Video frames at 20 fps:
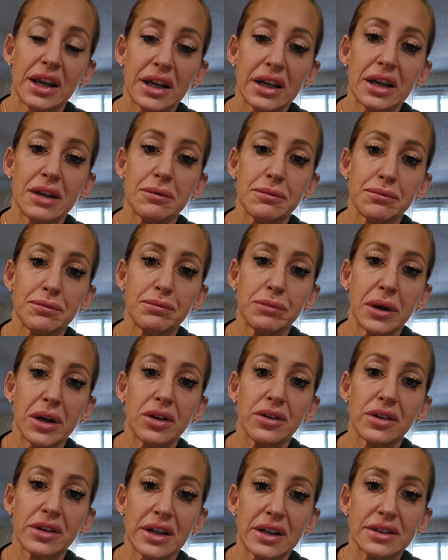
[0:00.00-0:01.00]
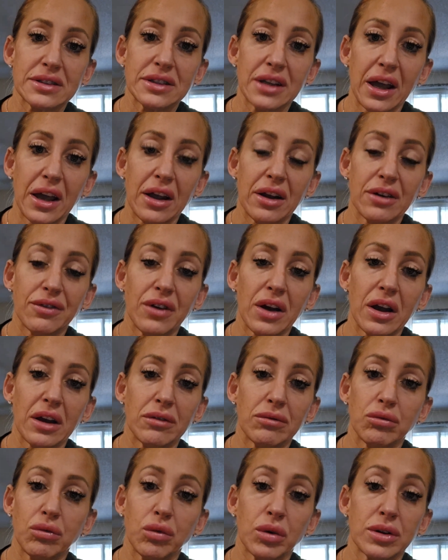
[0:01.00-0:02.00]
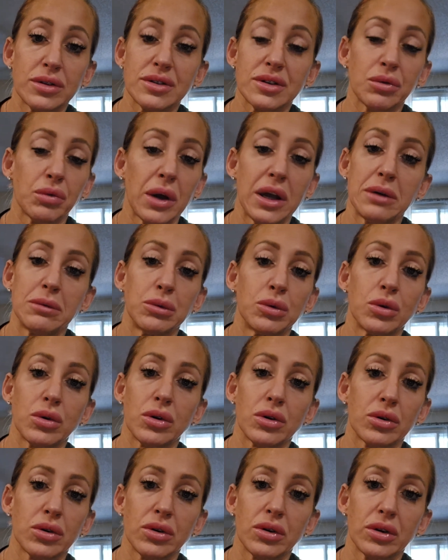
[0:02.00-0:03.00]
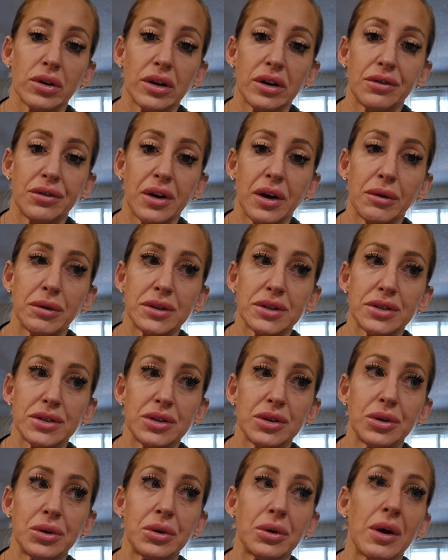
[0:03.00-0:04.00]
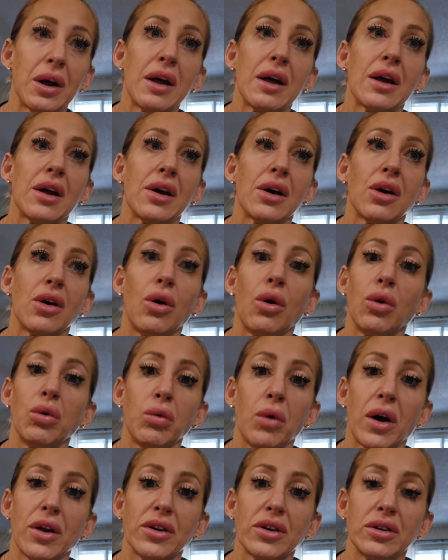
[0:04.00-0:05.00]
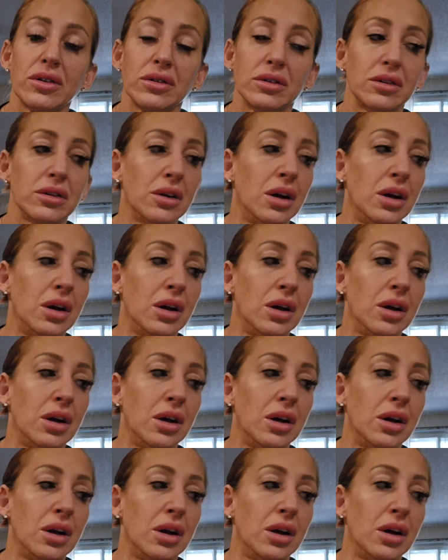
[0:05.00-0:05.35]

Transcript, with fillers: and I get bigger the next day if I was to weigh more or if I was to hold water.